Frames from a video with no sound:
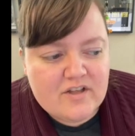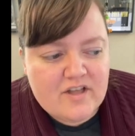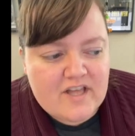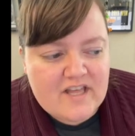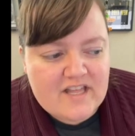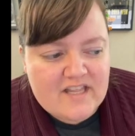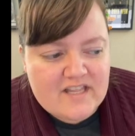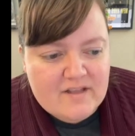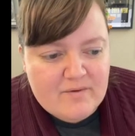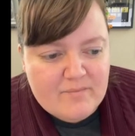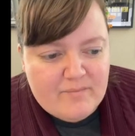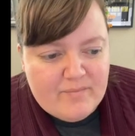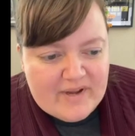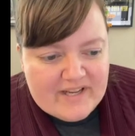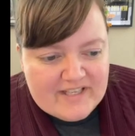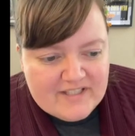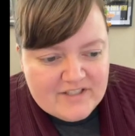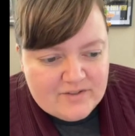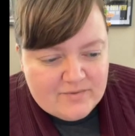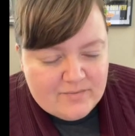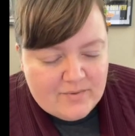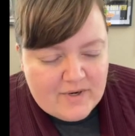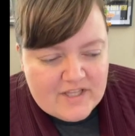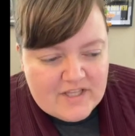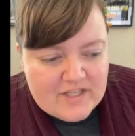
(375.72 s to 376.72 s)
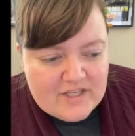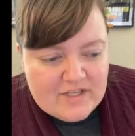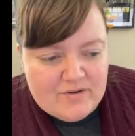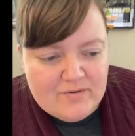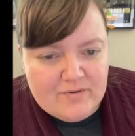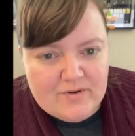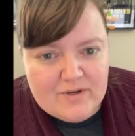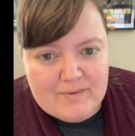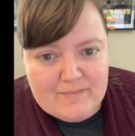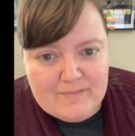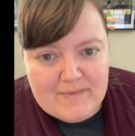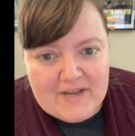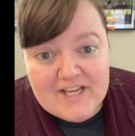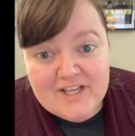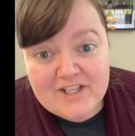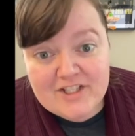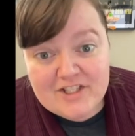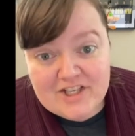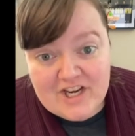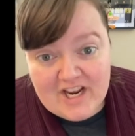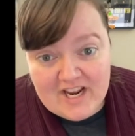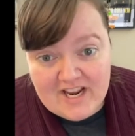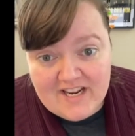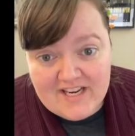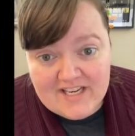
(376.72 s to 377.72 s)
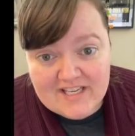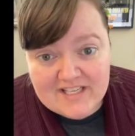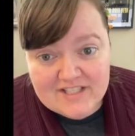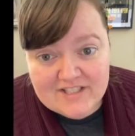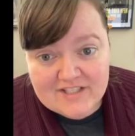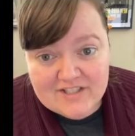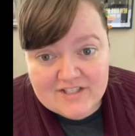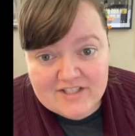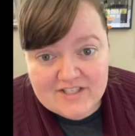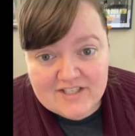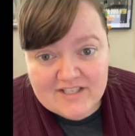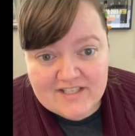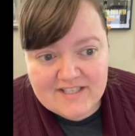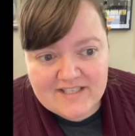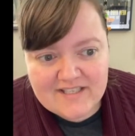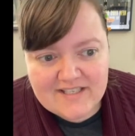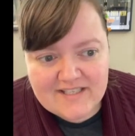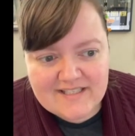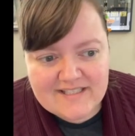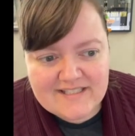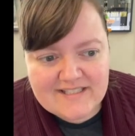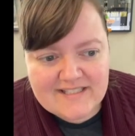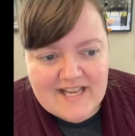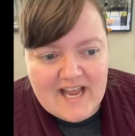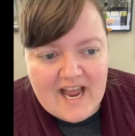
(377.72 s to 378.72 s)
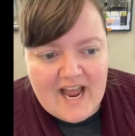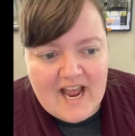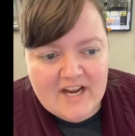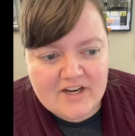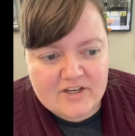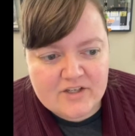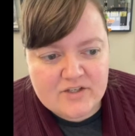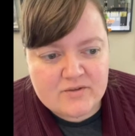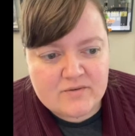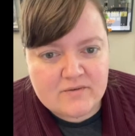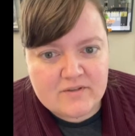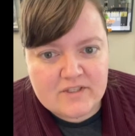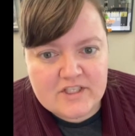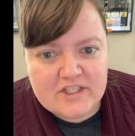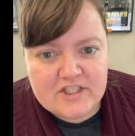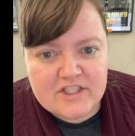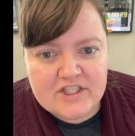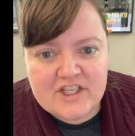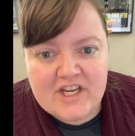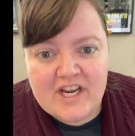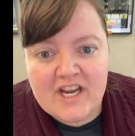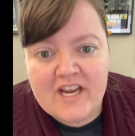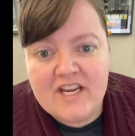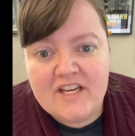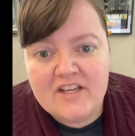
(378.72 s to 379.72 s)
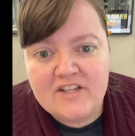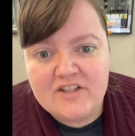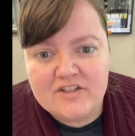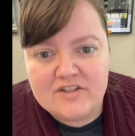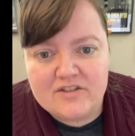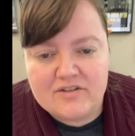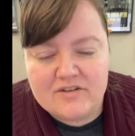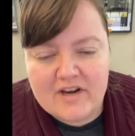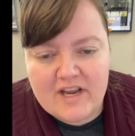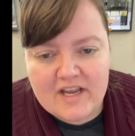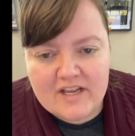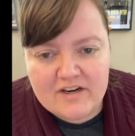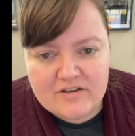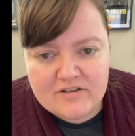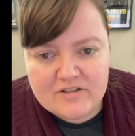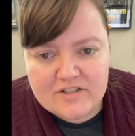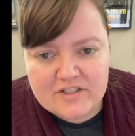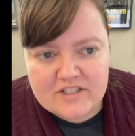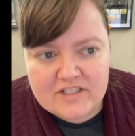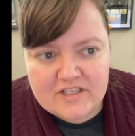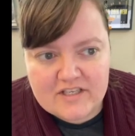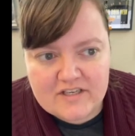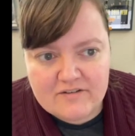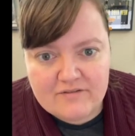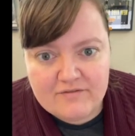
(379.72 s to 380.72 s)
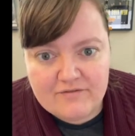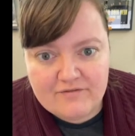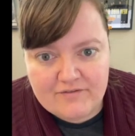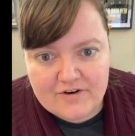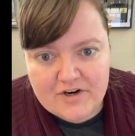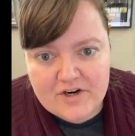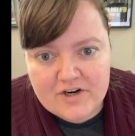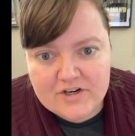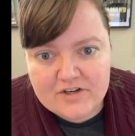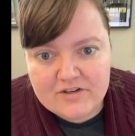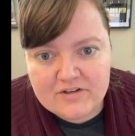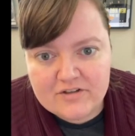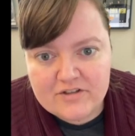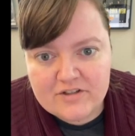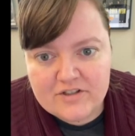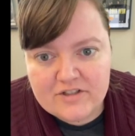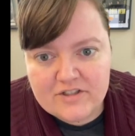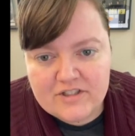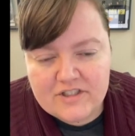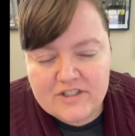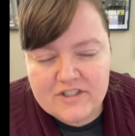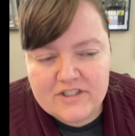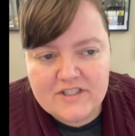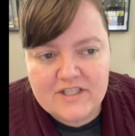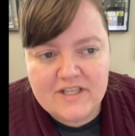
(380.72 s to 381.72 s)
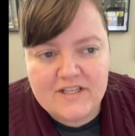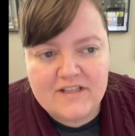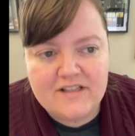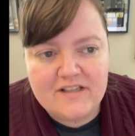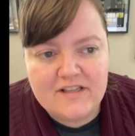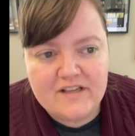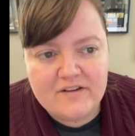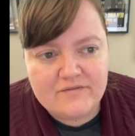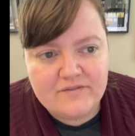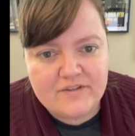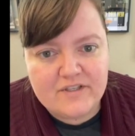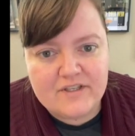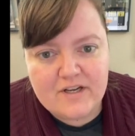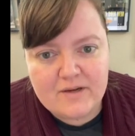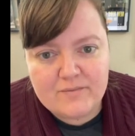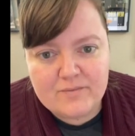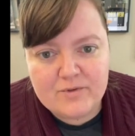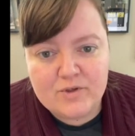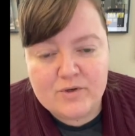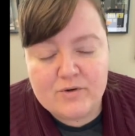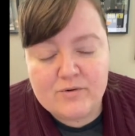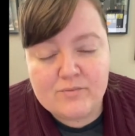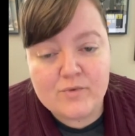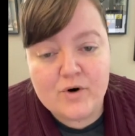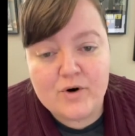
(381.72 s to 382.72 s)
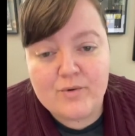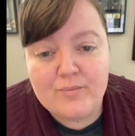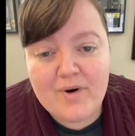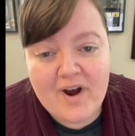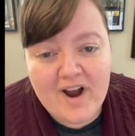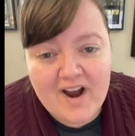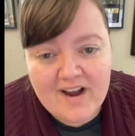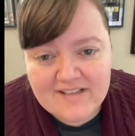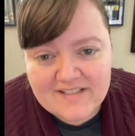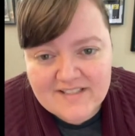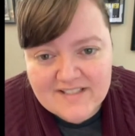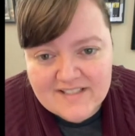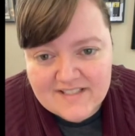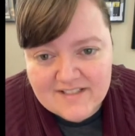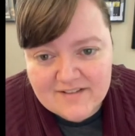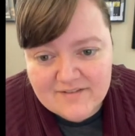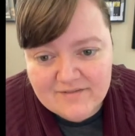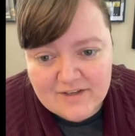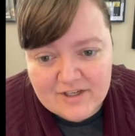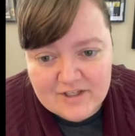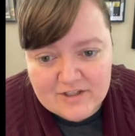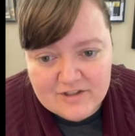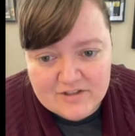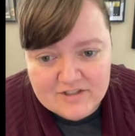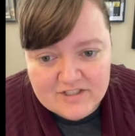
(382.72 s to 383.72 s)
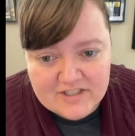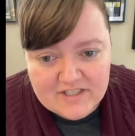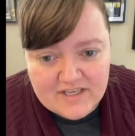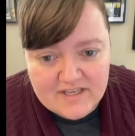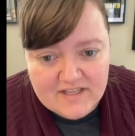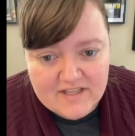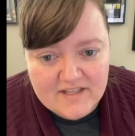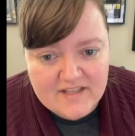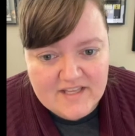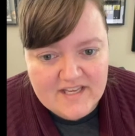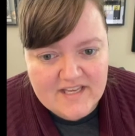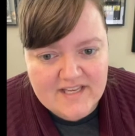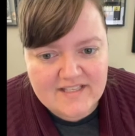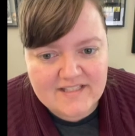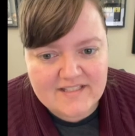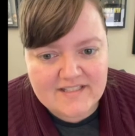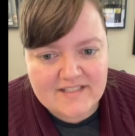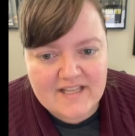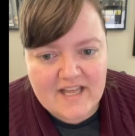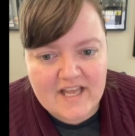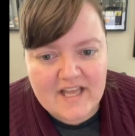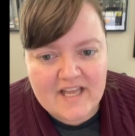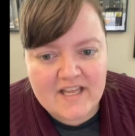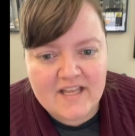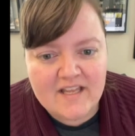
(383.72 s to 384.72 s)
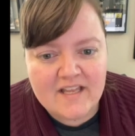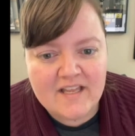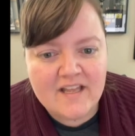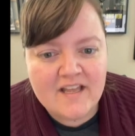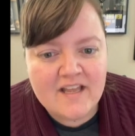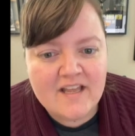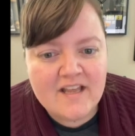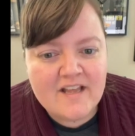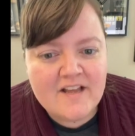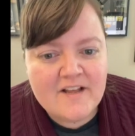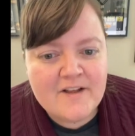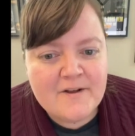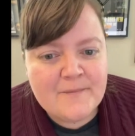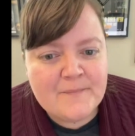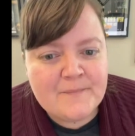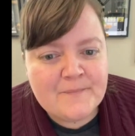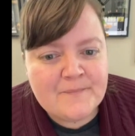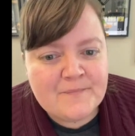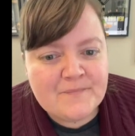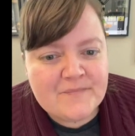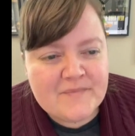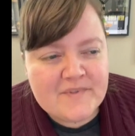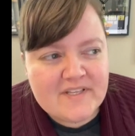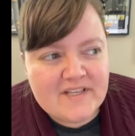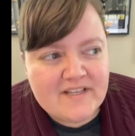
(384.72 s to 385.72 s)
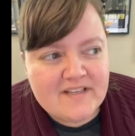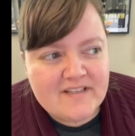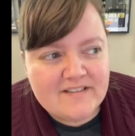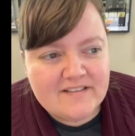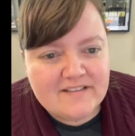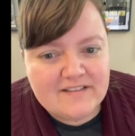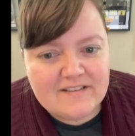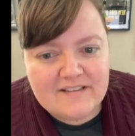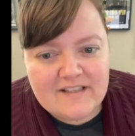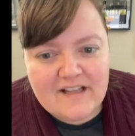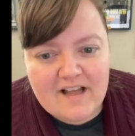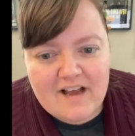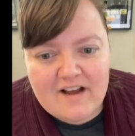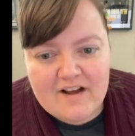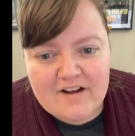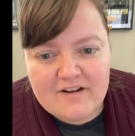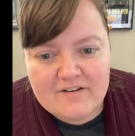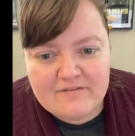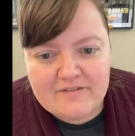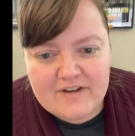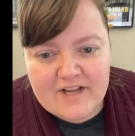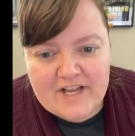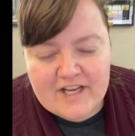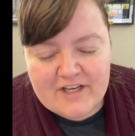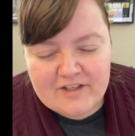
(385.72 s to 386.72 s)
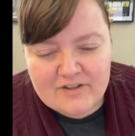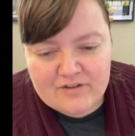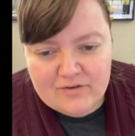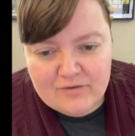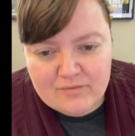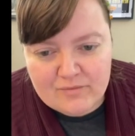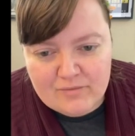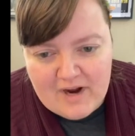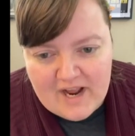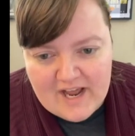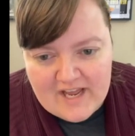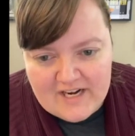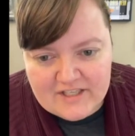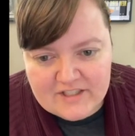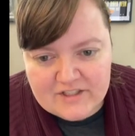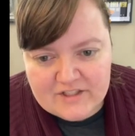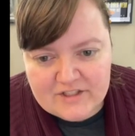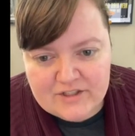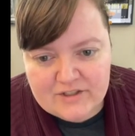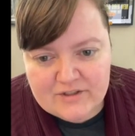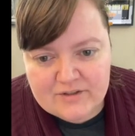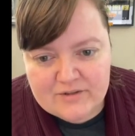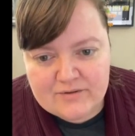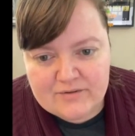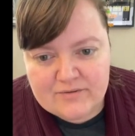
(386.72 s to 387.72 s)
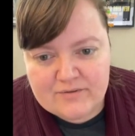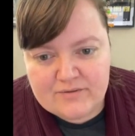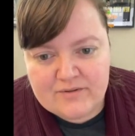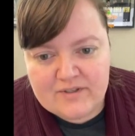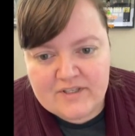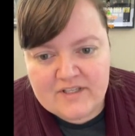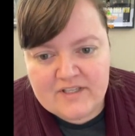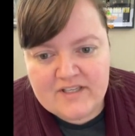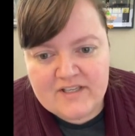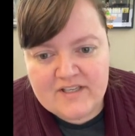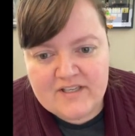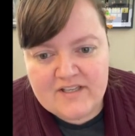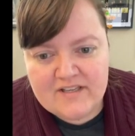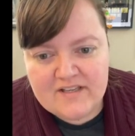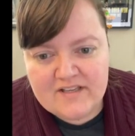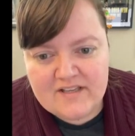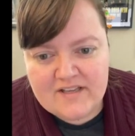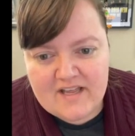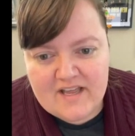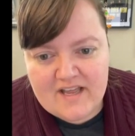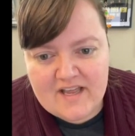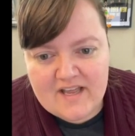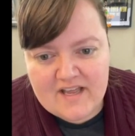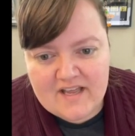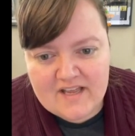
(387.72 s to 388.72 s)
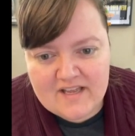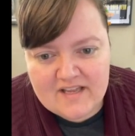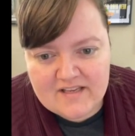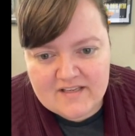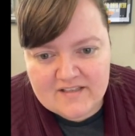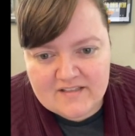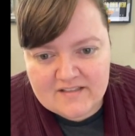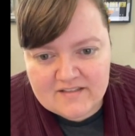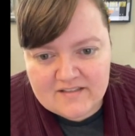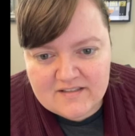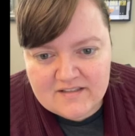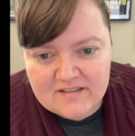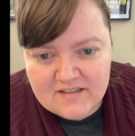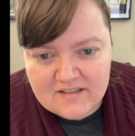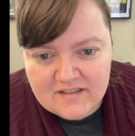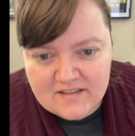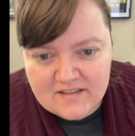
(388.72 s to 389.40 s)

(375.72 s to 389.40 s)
And the best way that you can make change is to actually change your energy first, to lift it up to a more positive energy. Things like love and gratitude and